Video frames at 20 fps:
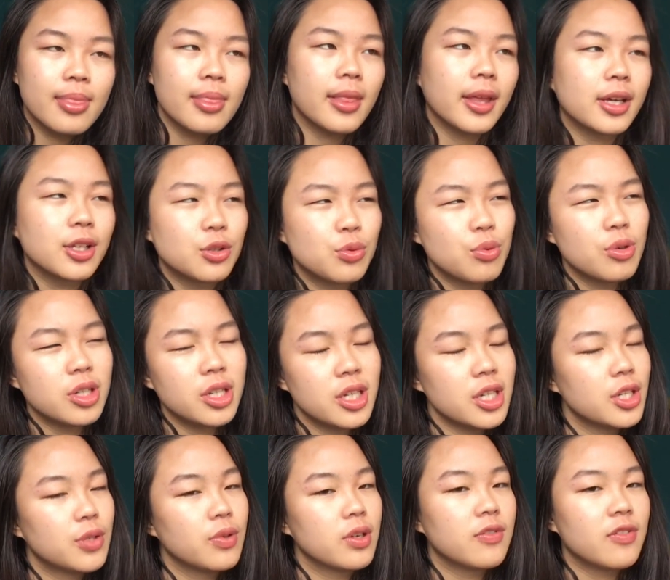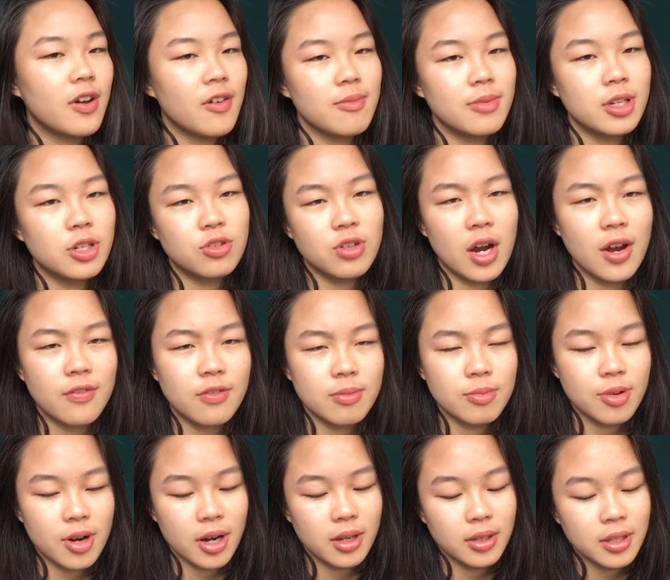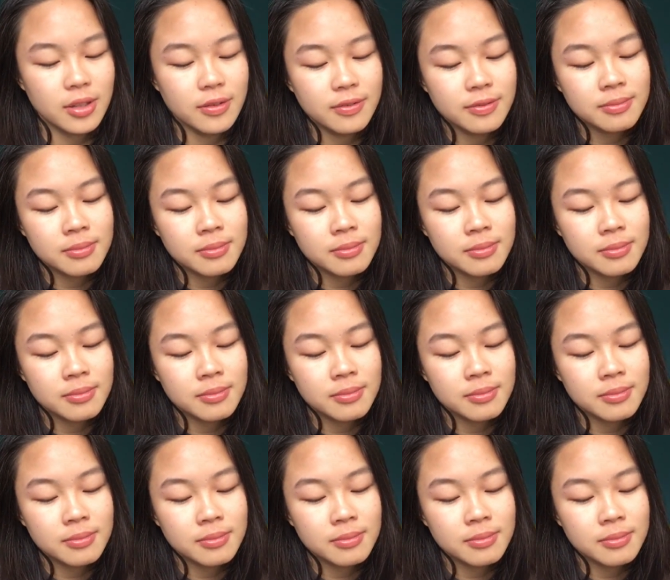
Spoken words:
like a 20-25 minute drive from where I live.